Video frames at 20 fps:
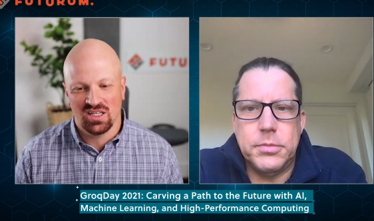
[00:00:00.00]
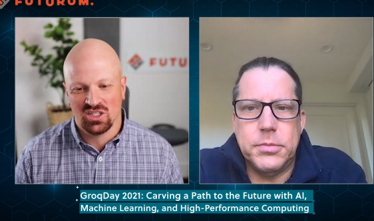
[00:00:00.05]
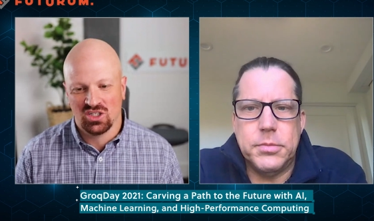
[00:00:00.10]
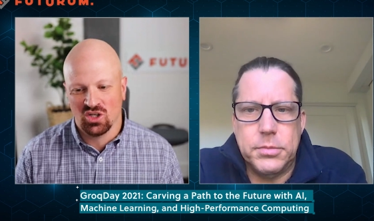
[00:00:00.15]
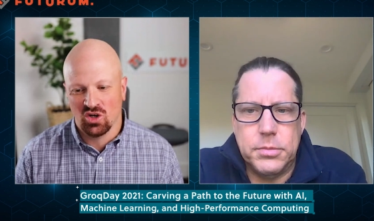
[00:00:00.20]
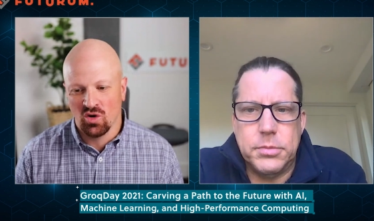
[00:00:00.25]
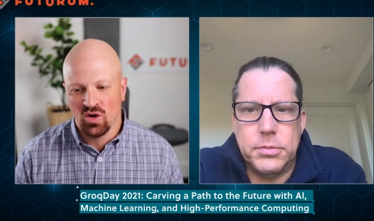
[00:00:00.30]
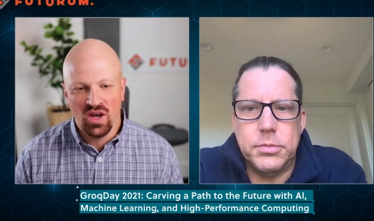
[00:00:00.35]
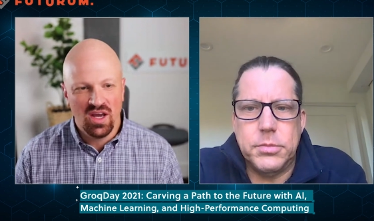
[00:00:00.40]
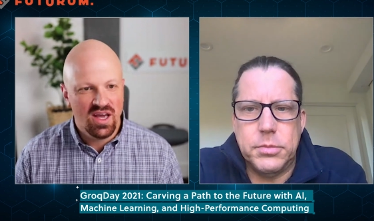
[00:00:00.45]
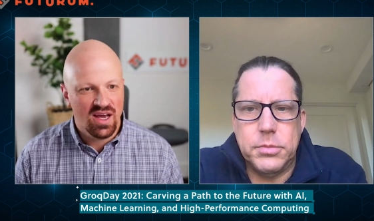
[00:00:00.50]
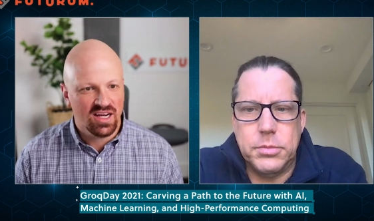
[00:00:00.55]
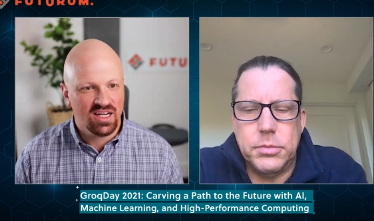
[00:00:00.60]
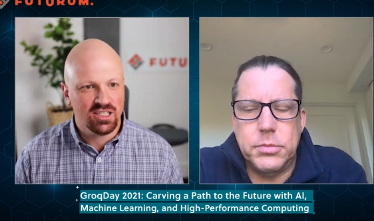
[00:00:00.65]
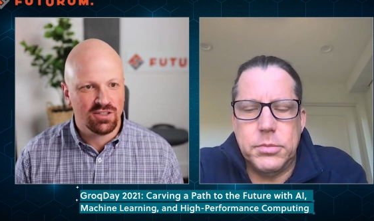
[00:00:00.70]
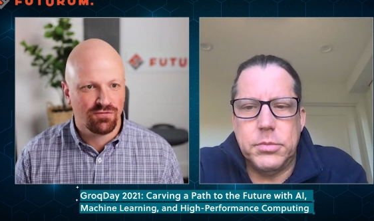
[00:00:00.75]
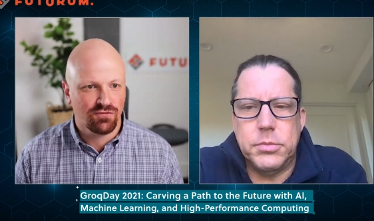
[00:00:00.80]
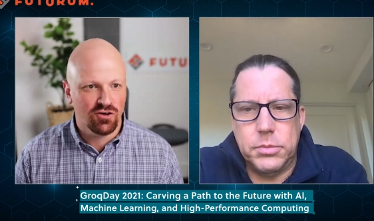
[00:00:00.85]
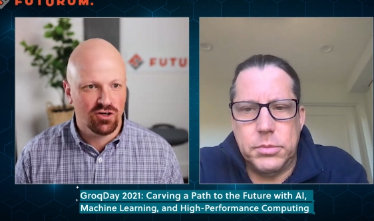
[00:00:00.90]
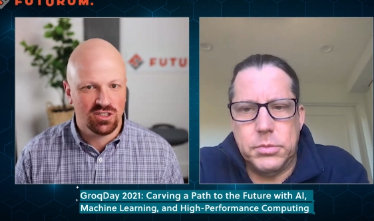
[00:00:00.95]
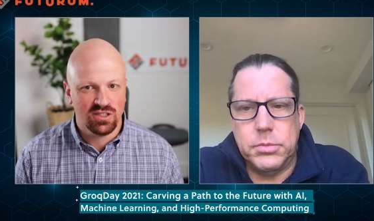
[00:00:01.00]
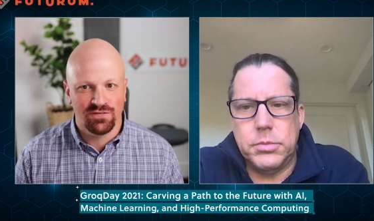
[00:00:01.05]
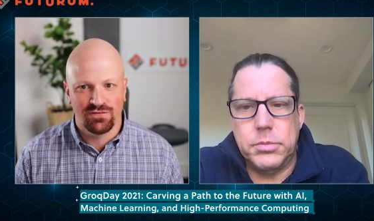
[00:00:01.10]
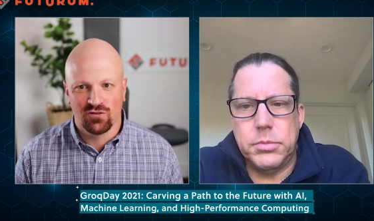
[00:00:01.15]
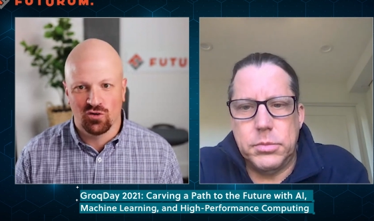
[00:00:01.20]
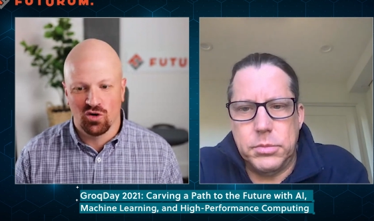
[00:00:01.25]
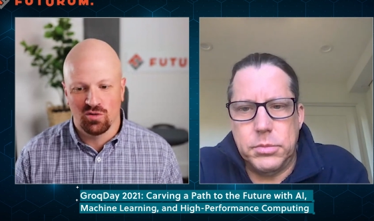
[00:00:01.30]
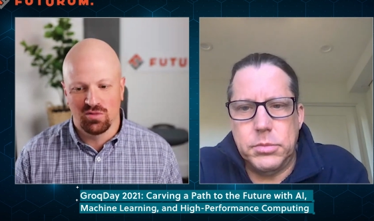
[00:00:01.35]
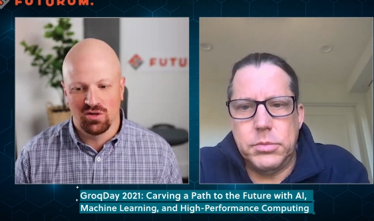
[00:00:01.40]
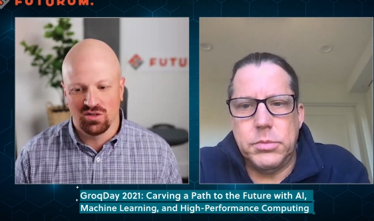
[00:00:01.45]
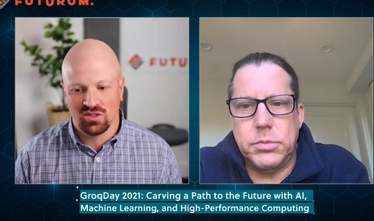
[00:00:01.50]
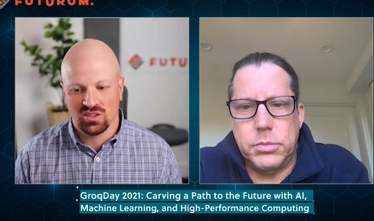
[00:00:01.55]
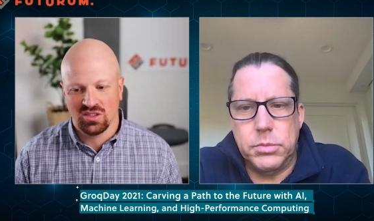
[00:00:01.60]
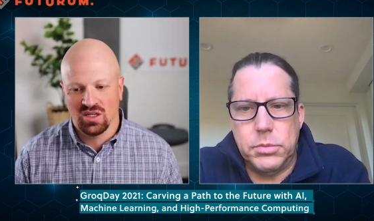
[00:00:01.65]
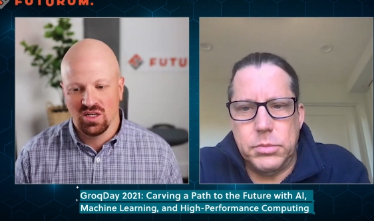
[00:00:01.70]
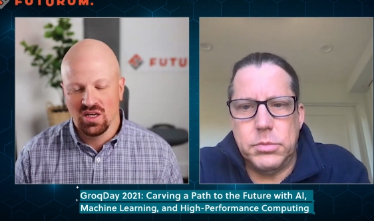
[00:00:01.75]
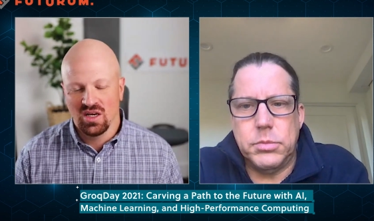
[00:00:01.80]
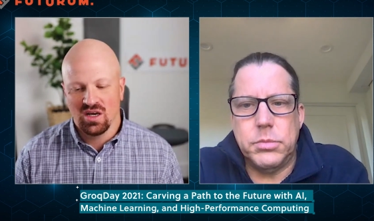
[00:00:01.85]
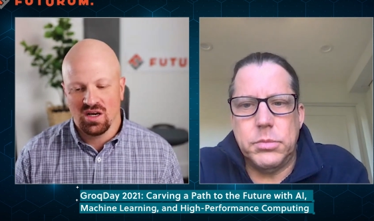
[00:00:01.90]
Speaker 1: So I guess first and foremost,